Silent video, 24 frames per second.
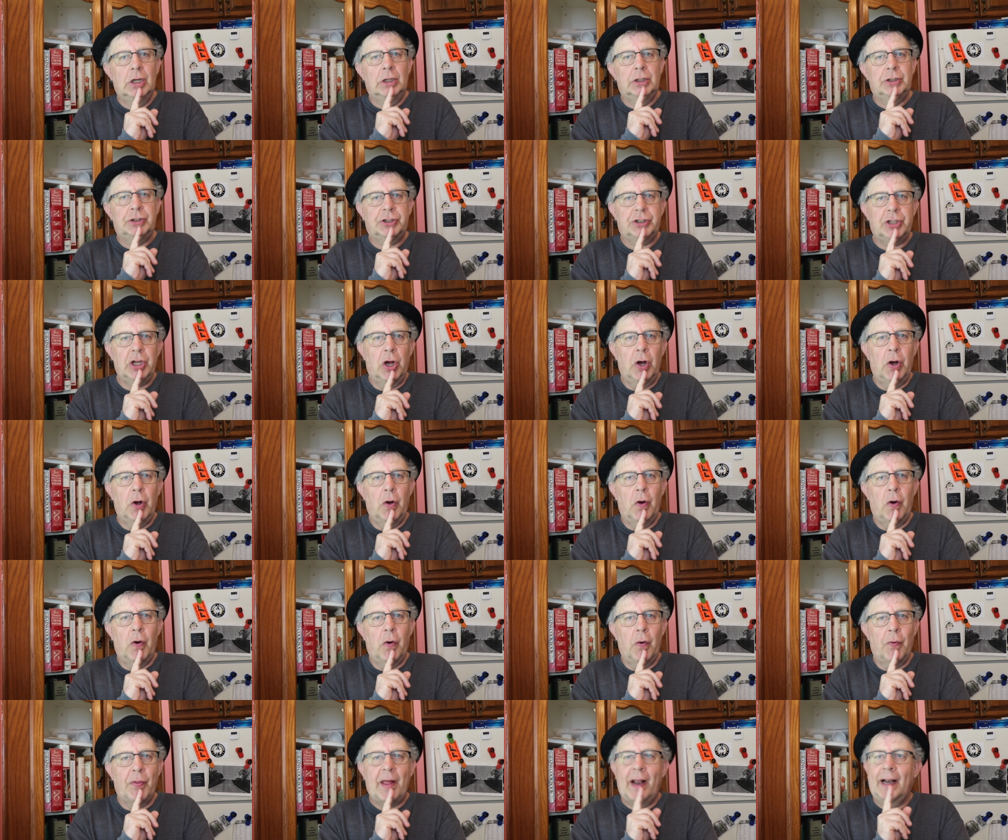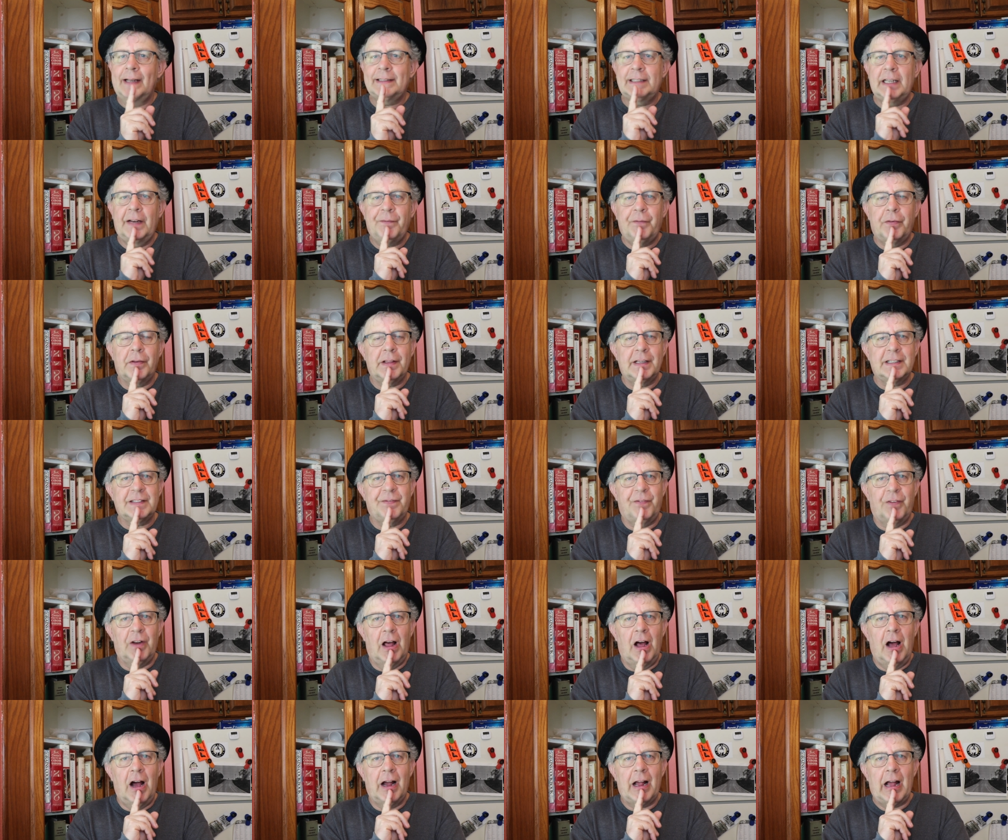So that is it for this
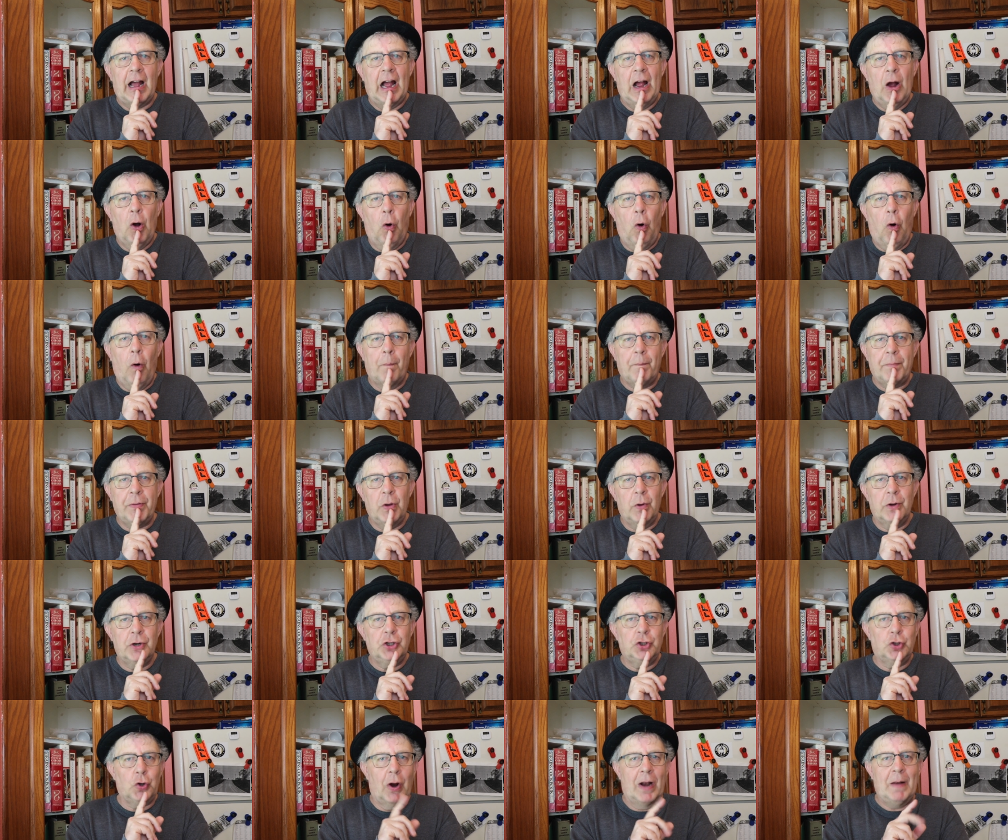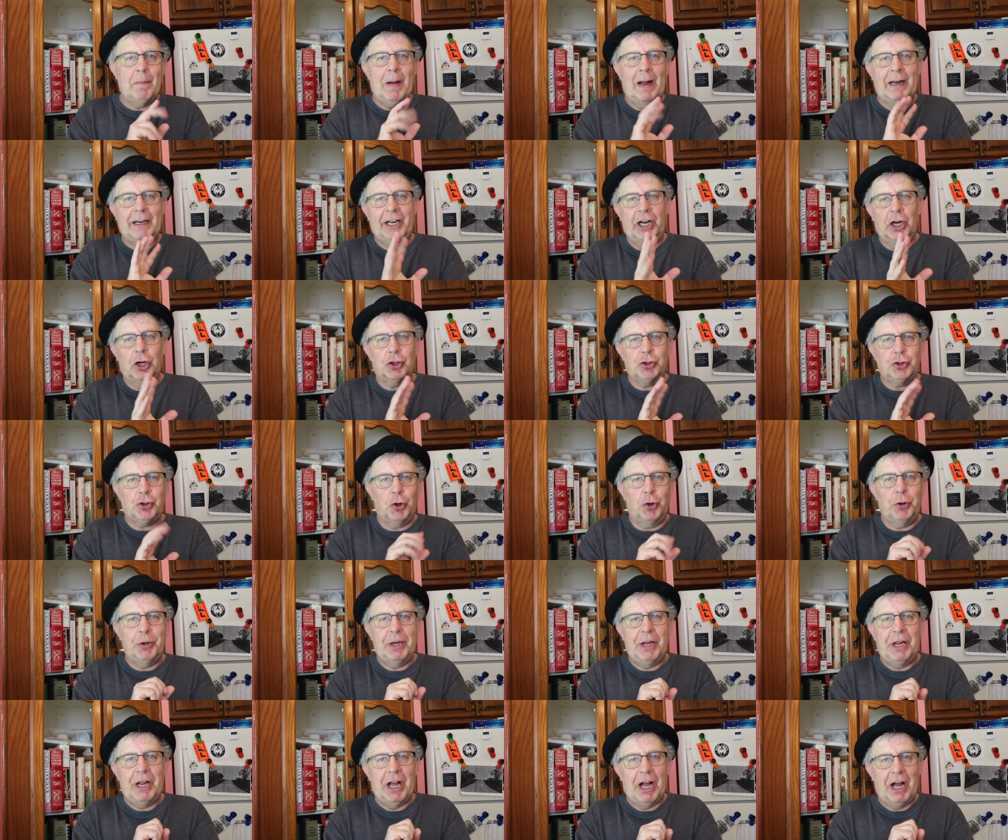vlog. I hope you enjoyed my little
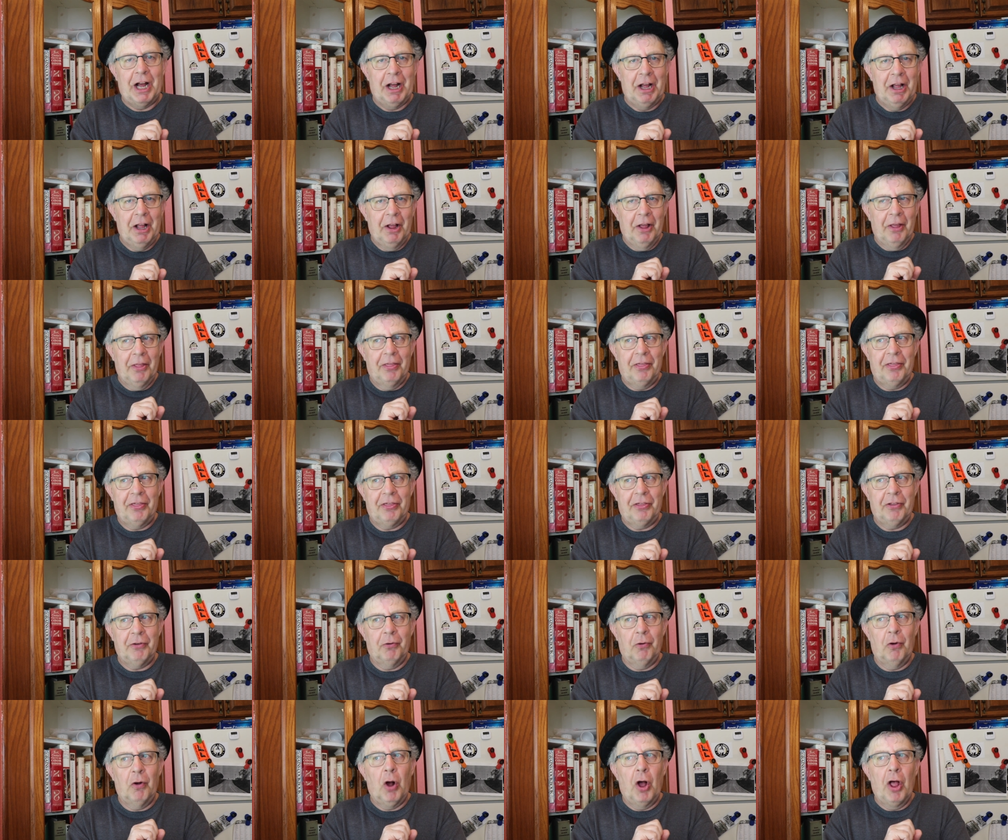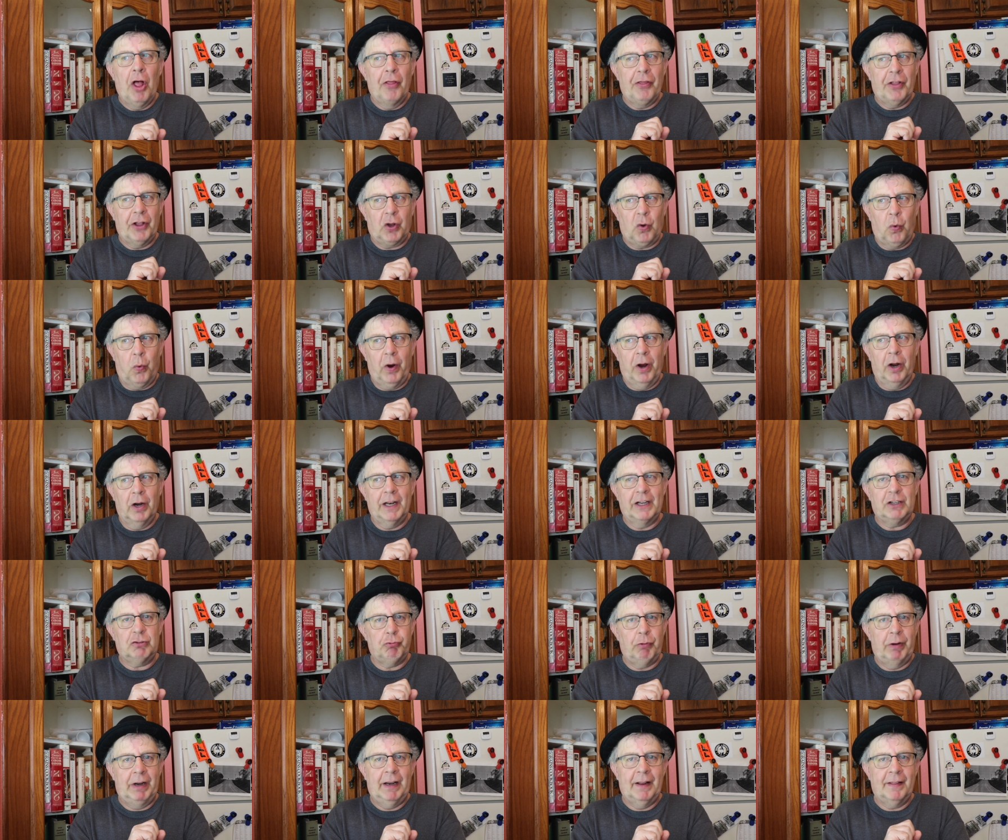journey through the Queer
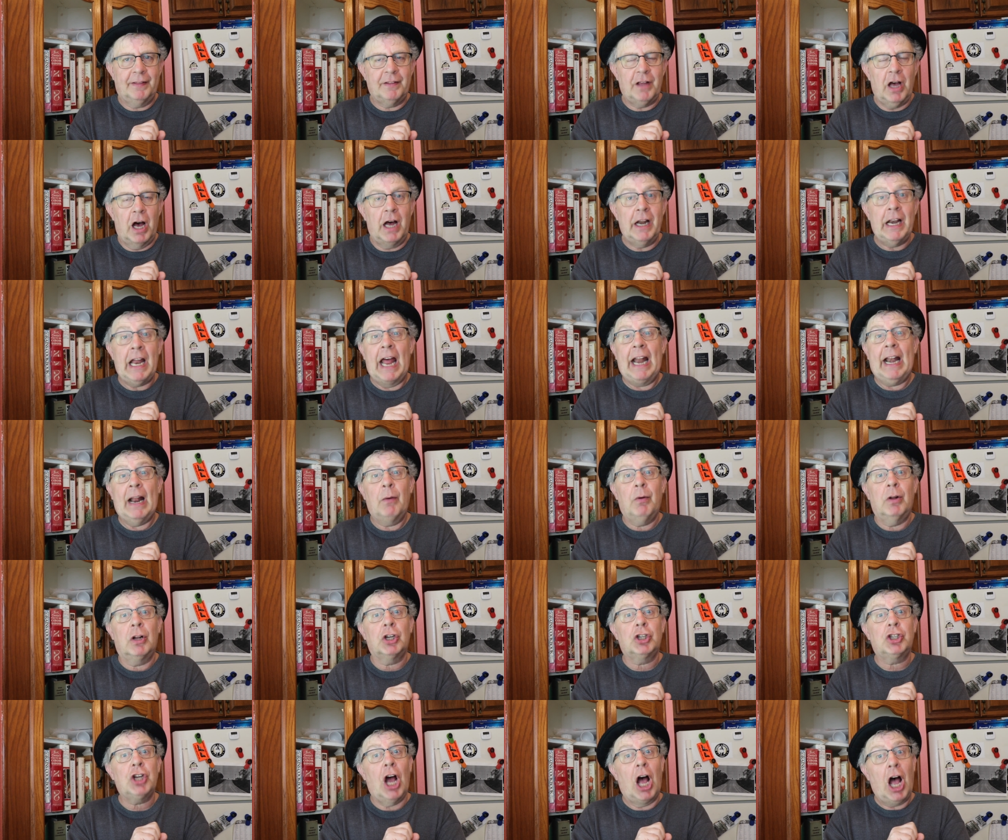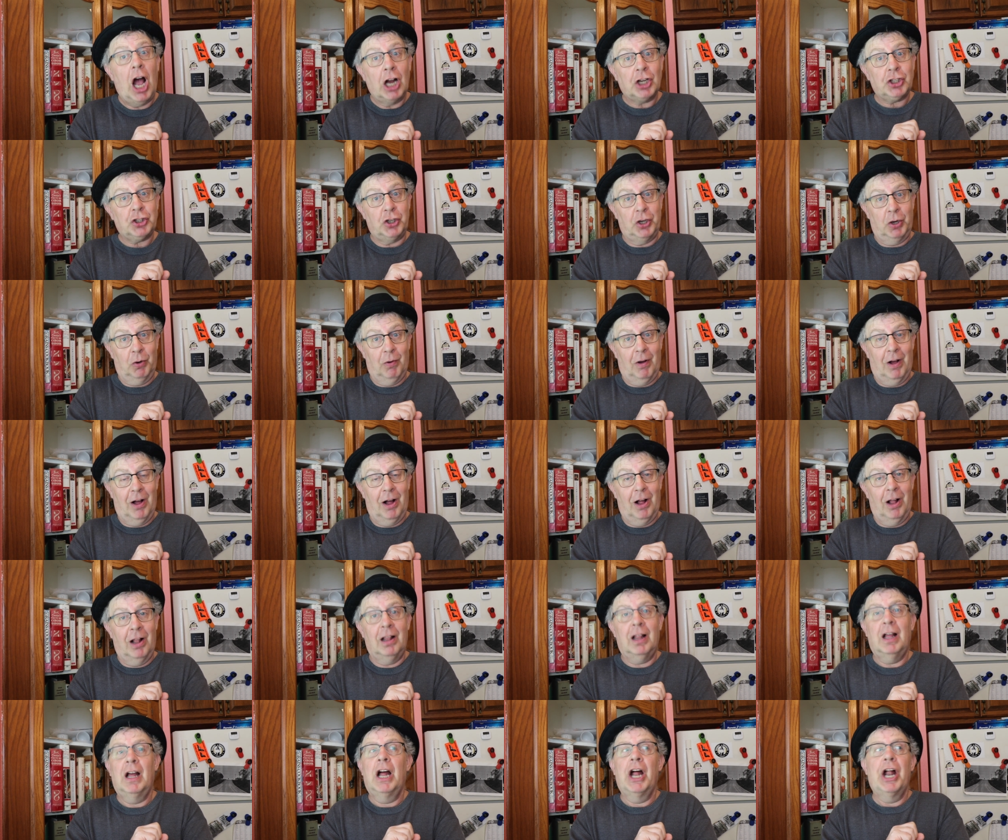Lit Readathon, and I will talk to you
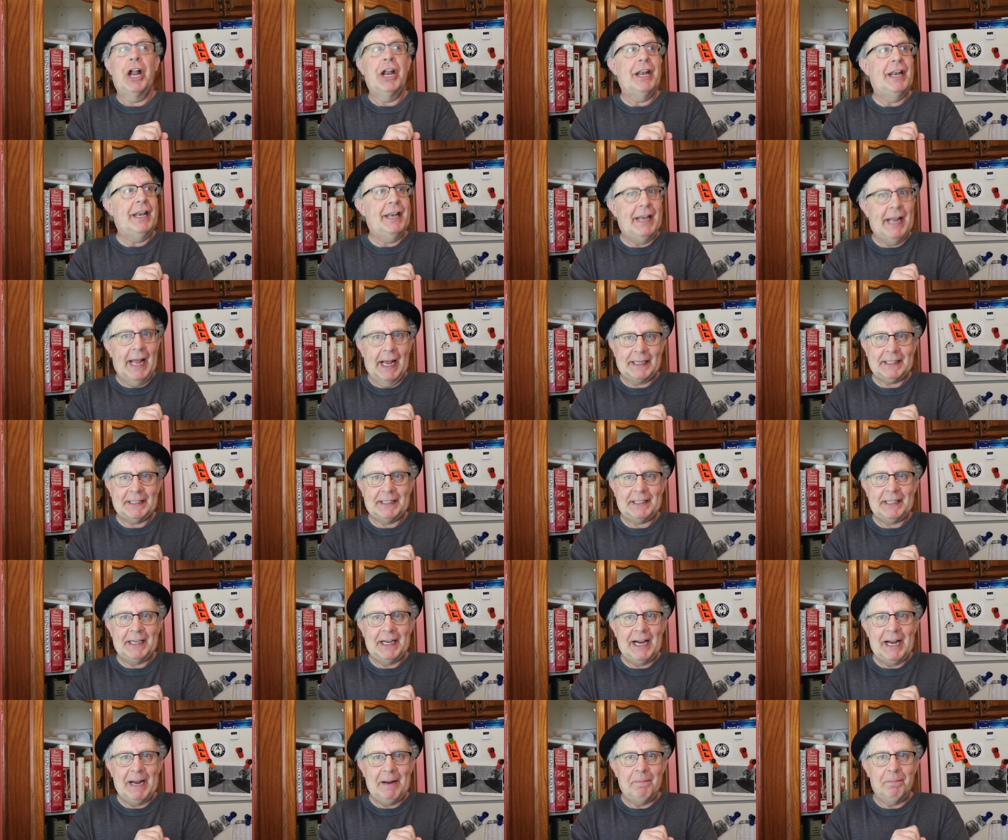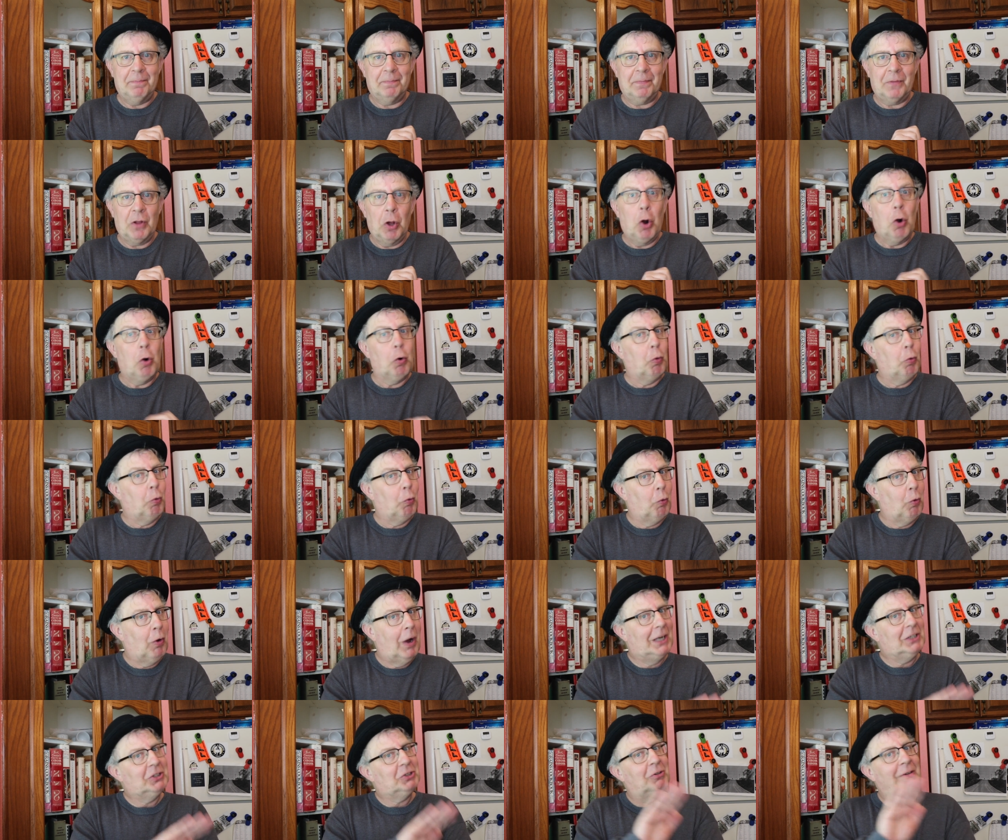all next time.
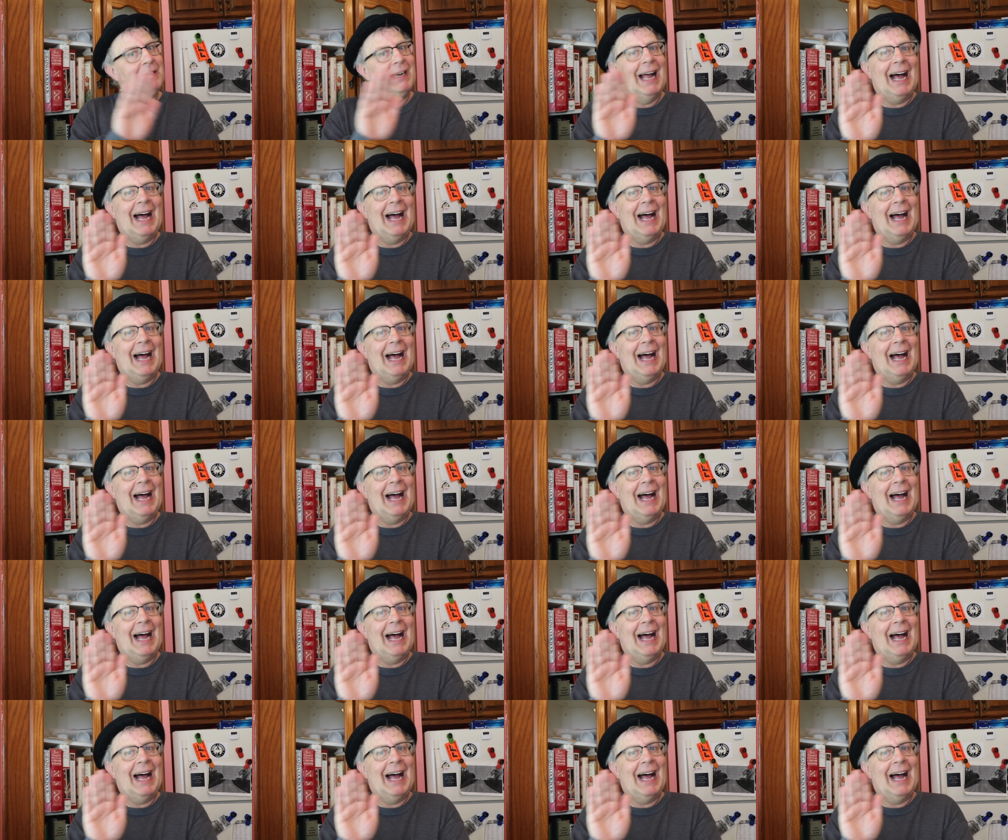Roger it